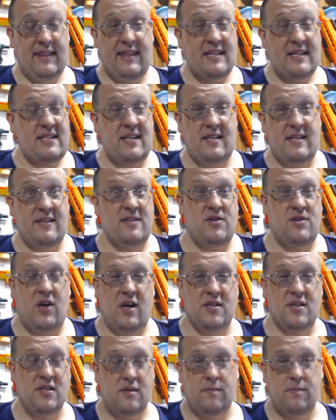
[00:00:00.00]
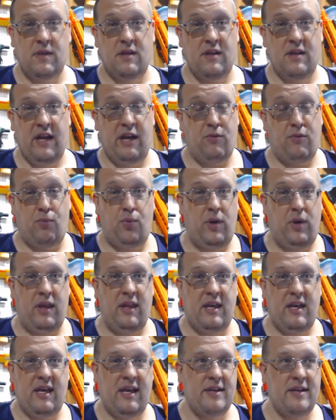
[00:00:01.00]
This thing is awesome. It
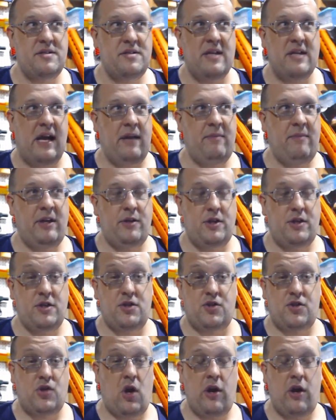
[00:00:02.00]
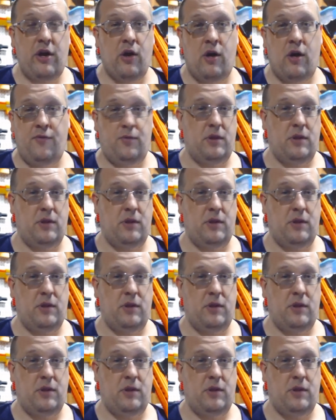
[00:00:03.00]
really is. I mean, just starting